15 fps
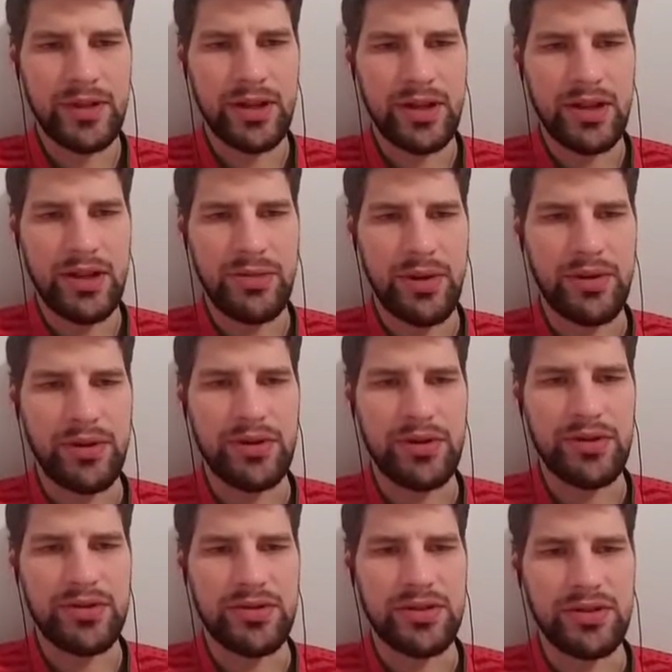You probably could have
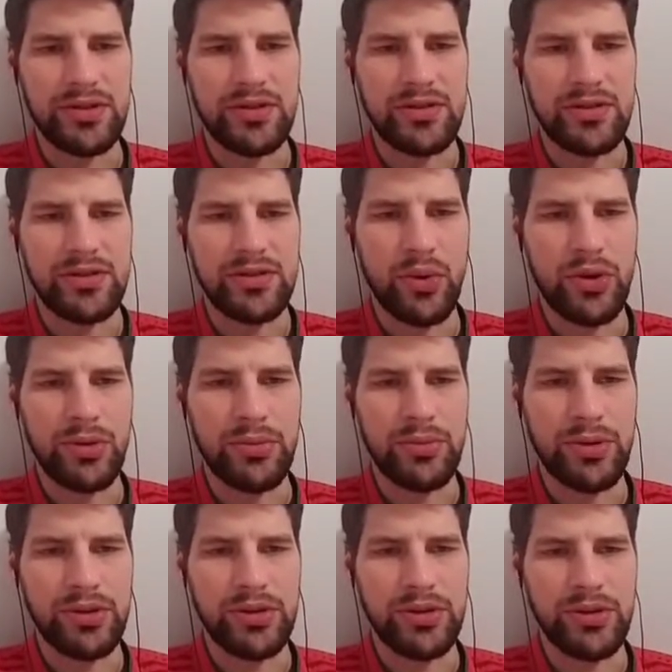used that ward
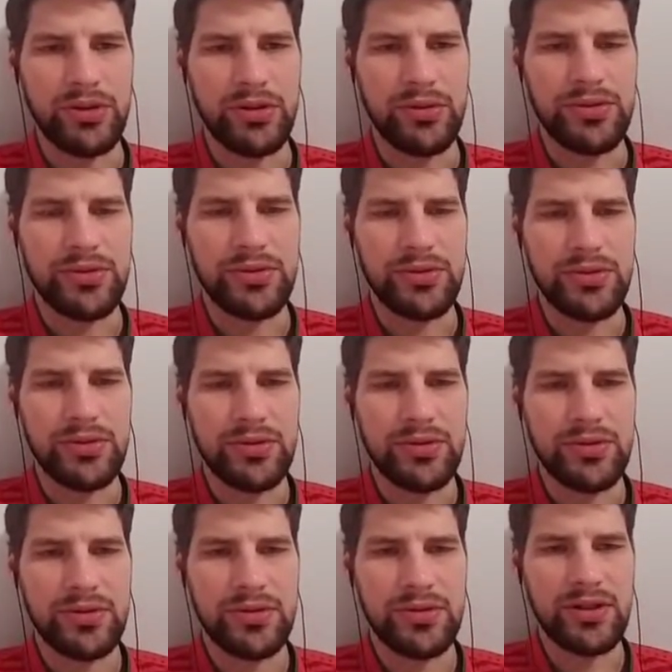ability a little bit sooner
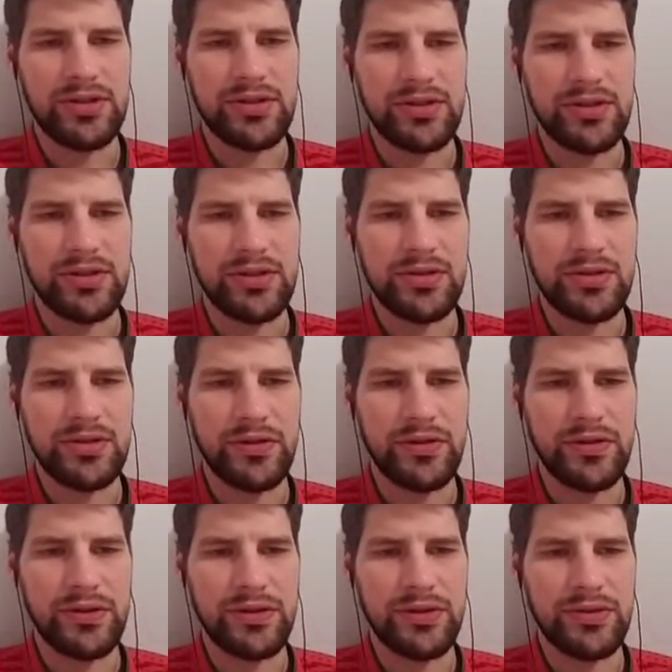against the
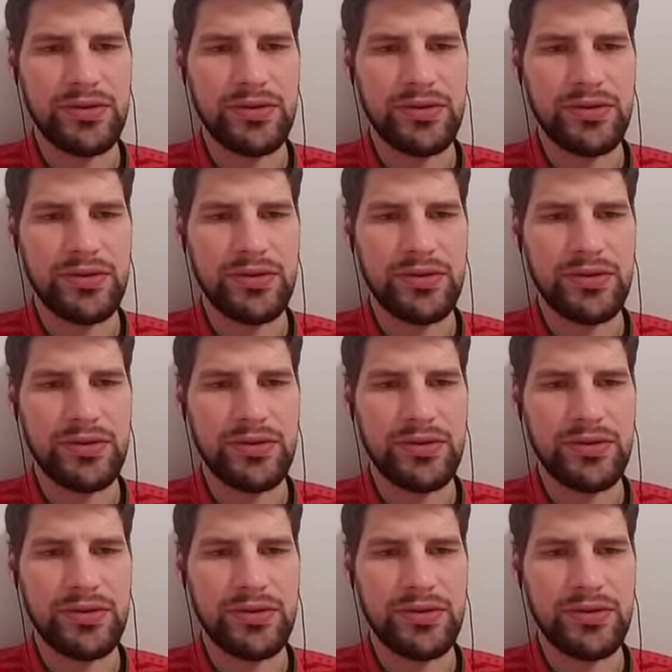Infernos.